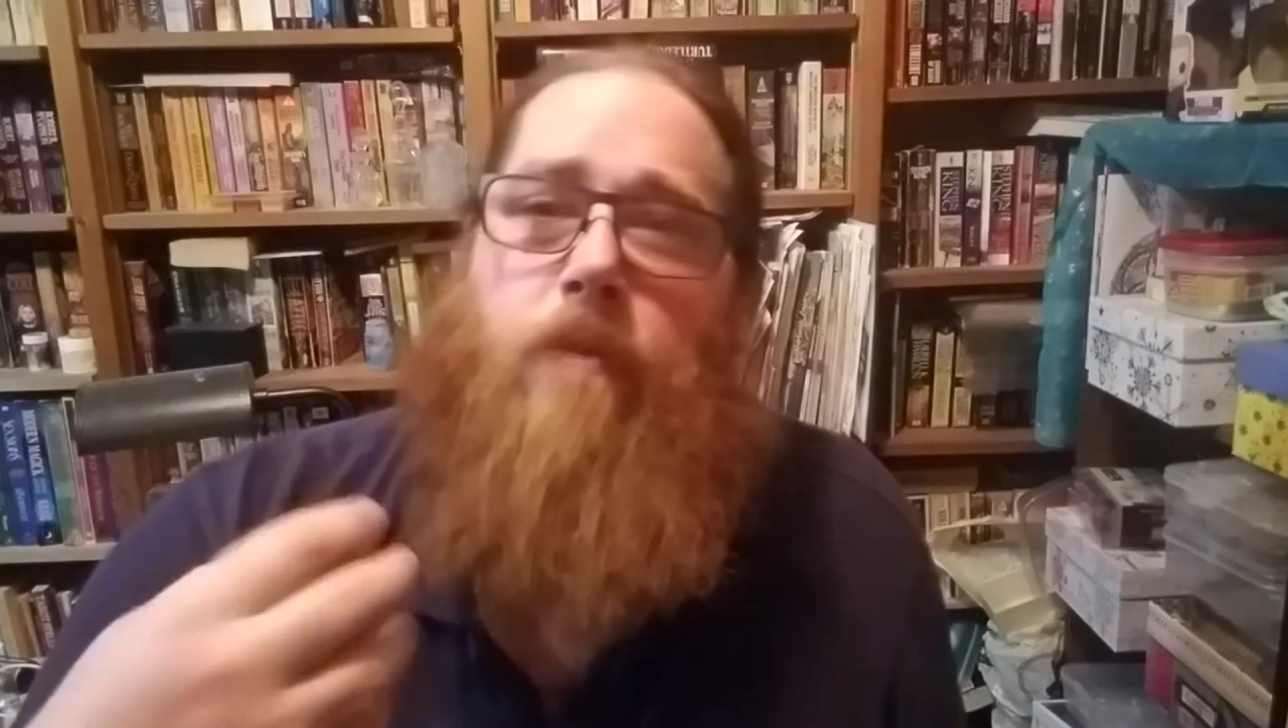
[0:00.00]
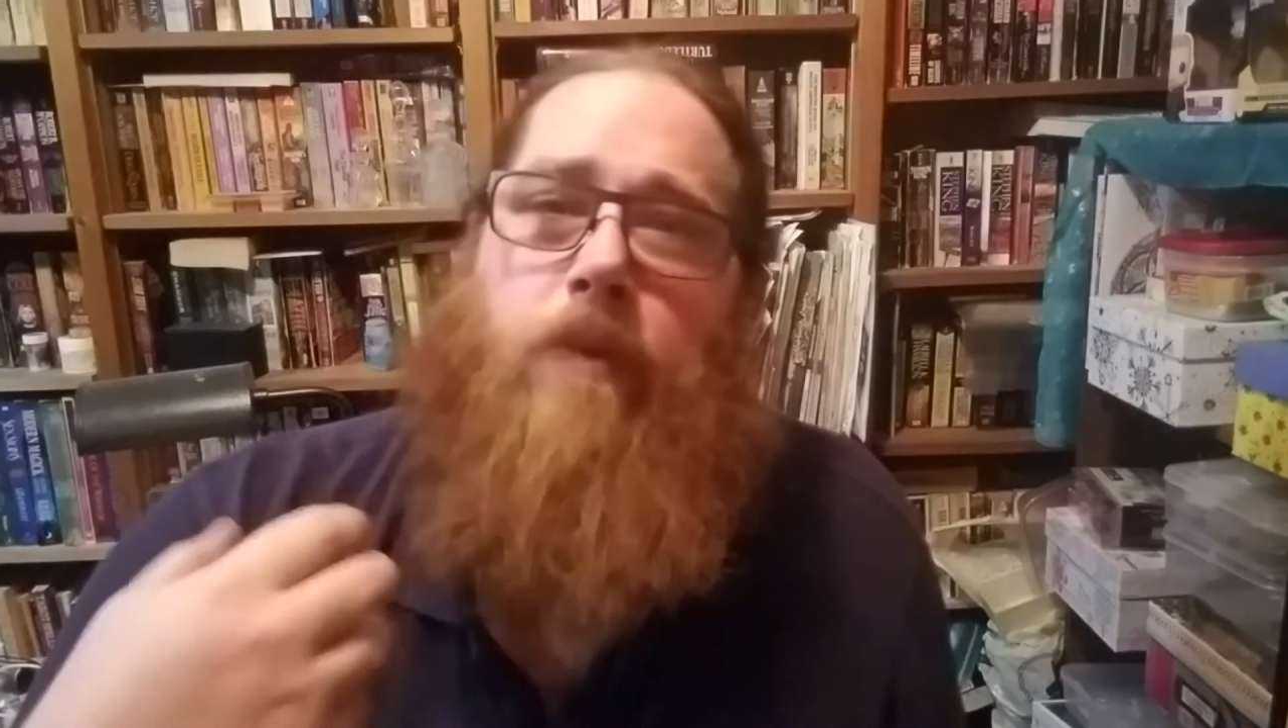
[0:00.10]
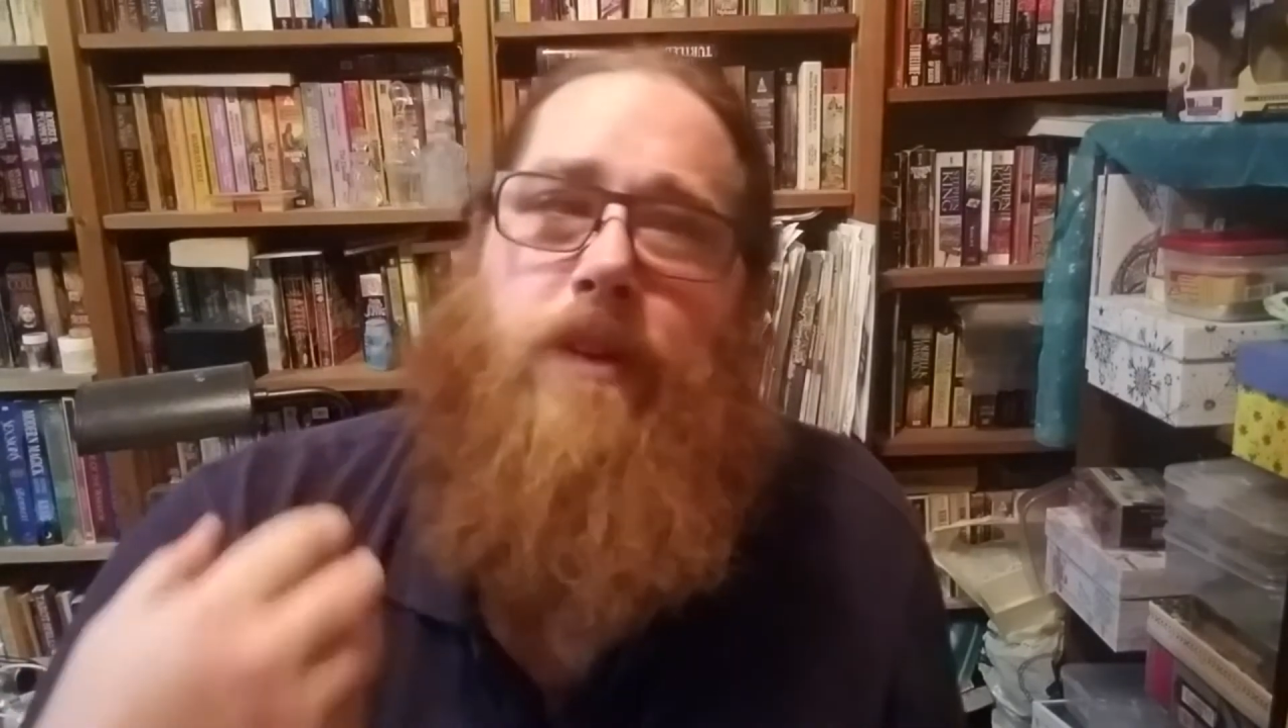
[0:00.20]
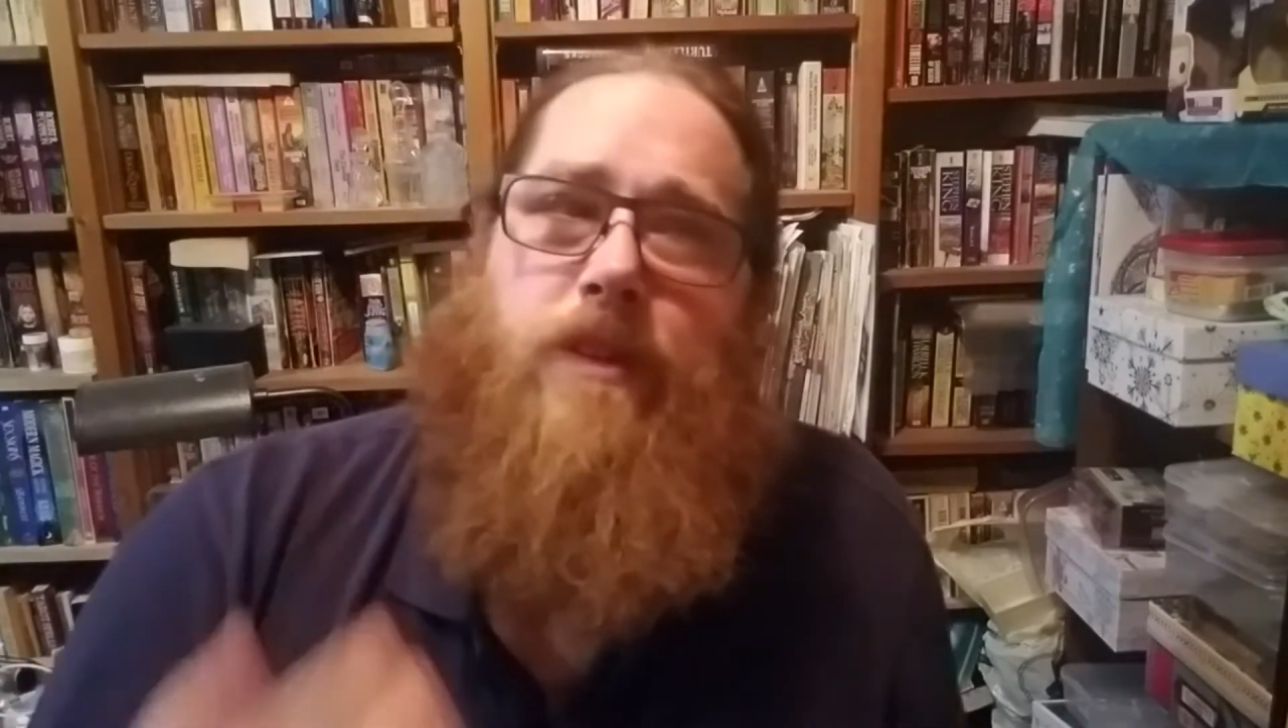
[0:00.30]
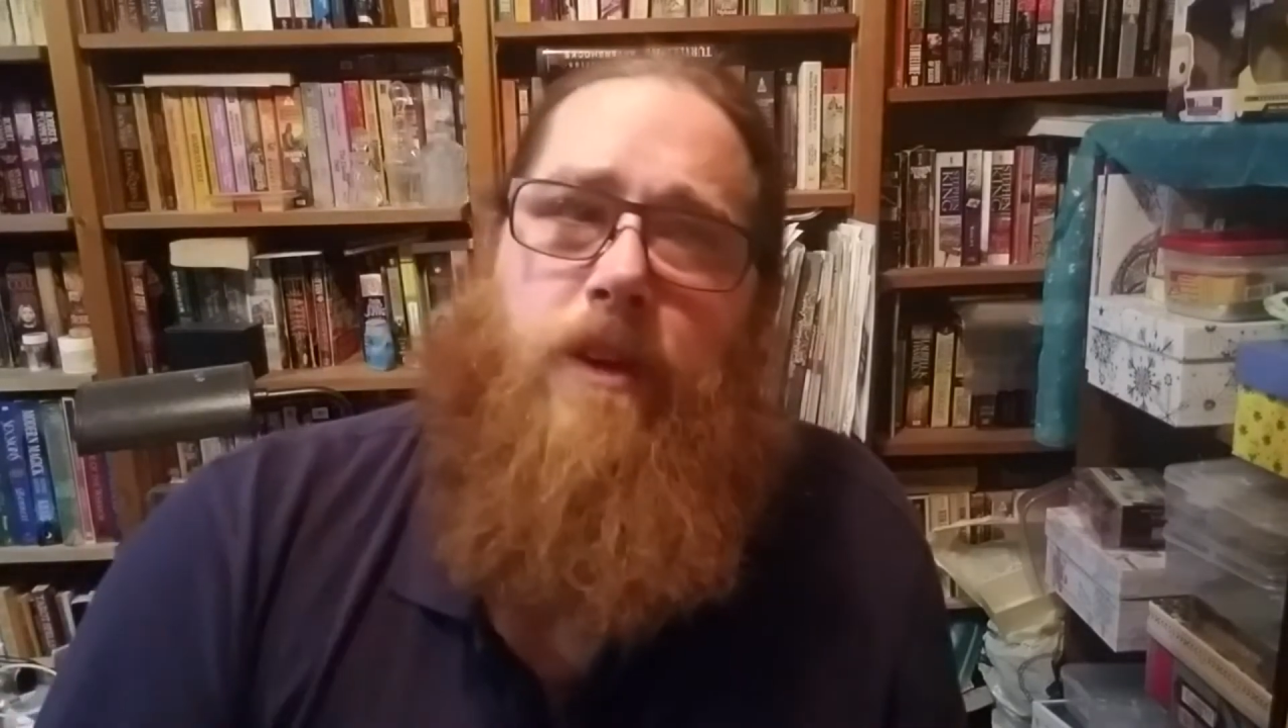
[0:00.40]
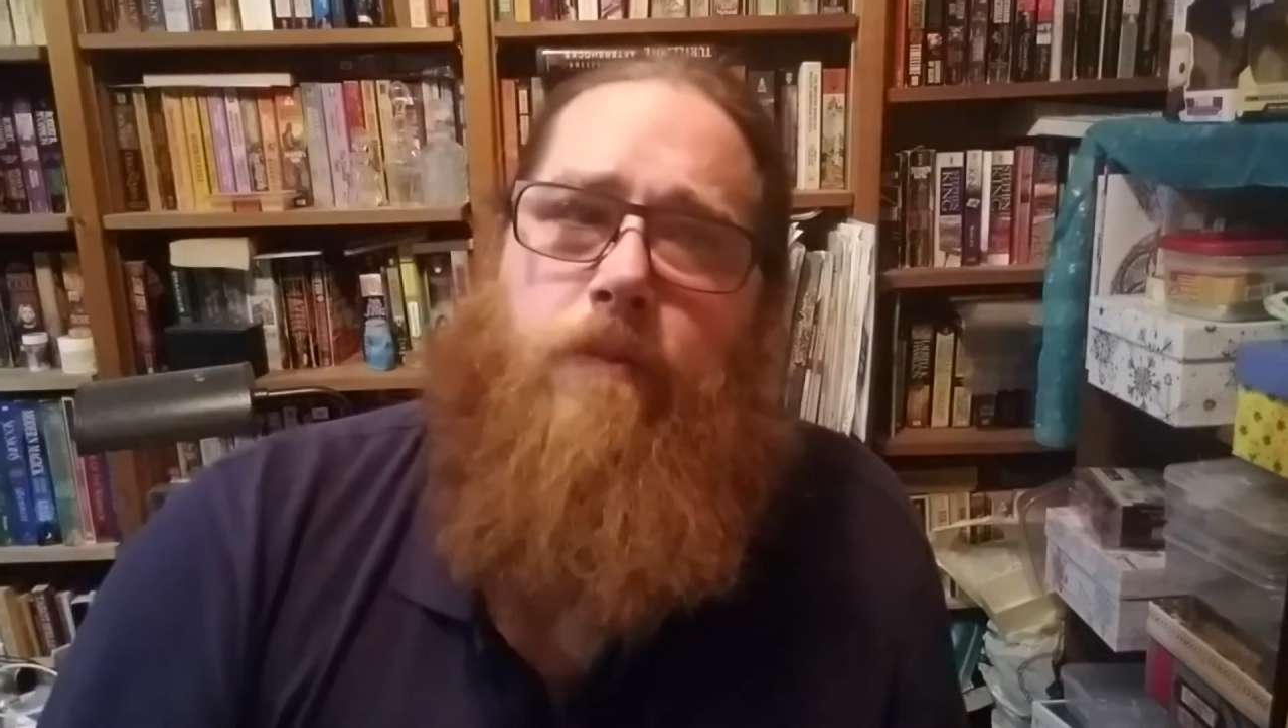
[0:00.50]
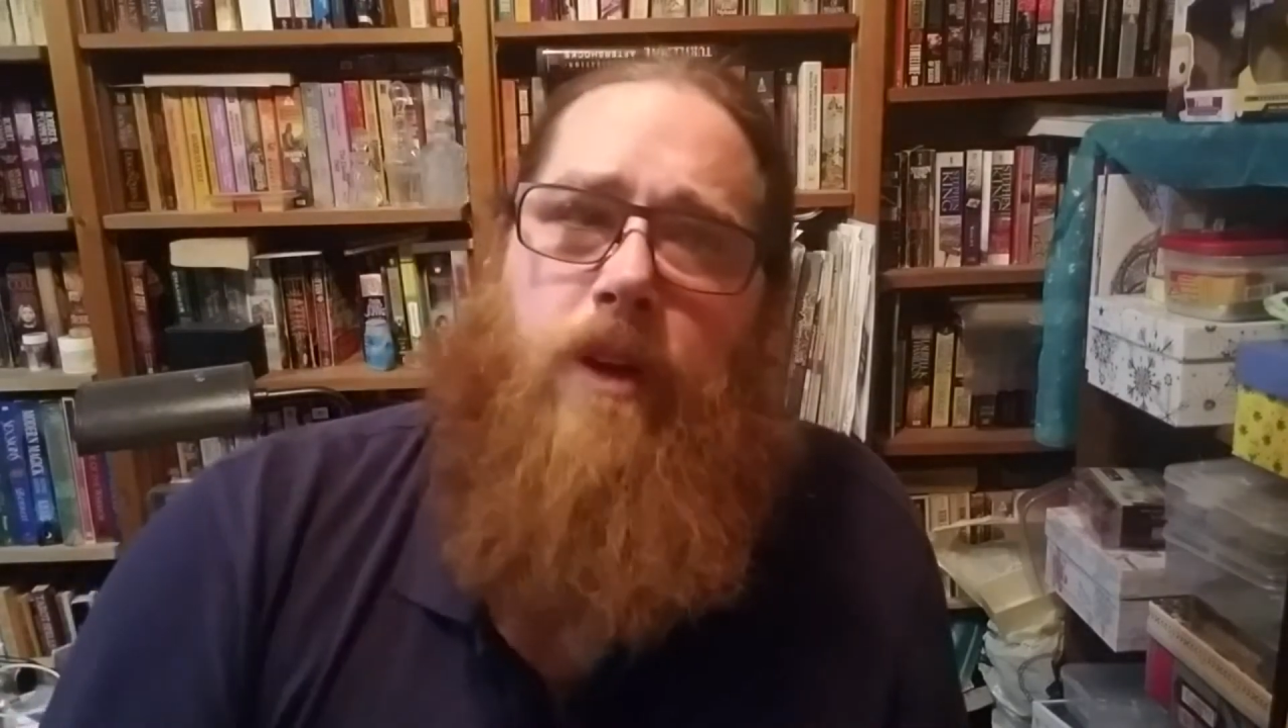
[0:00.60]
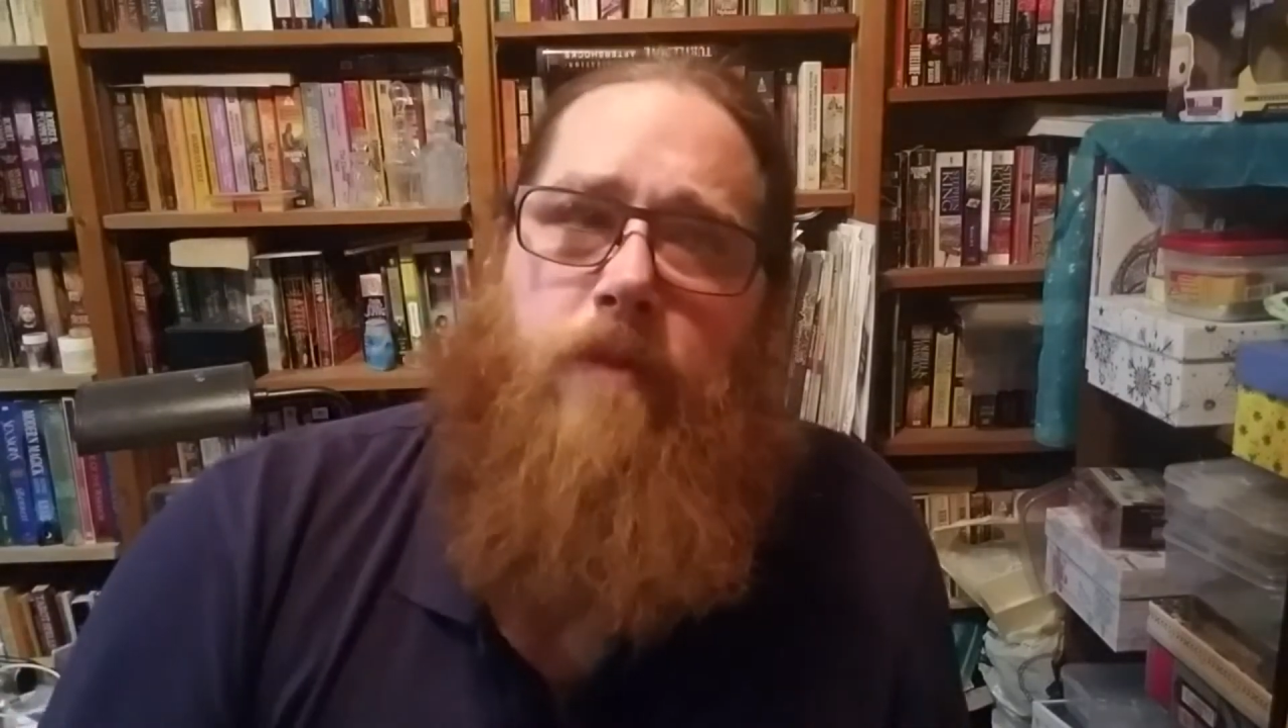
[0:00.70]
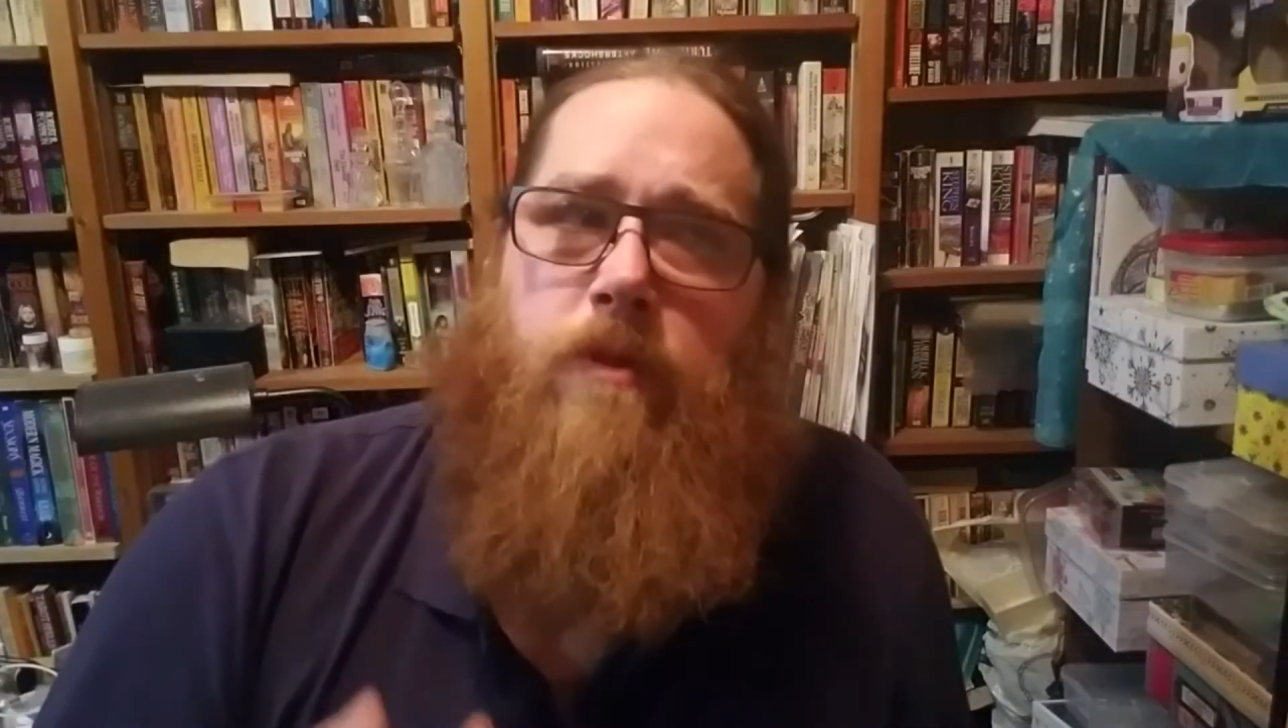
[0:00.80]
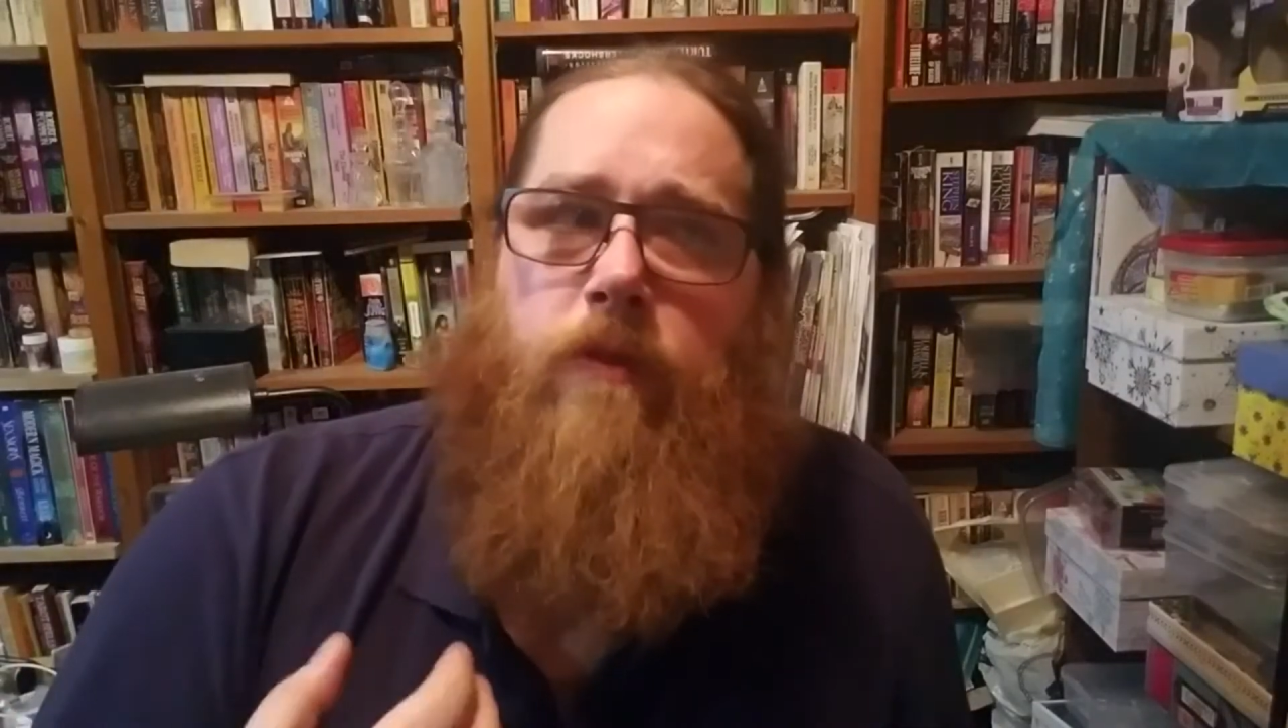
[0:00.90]
but
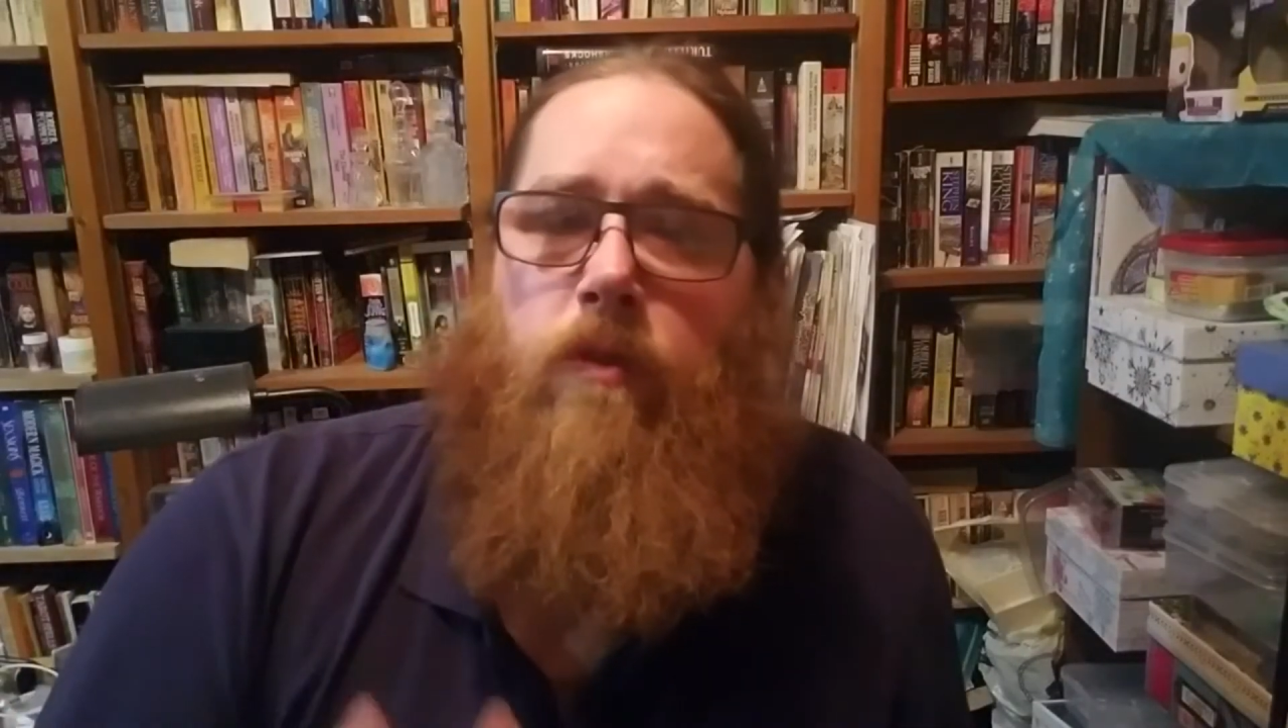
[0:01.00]
sometimes if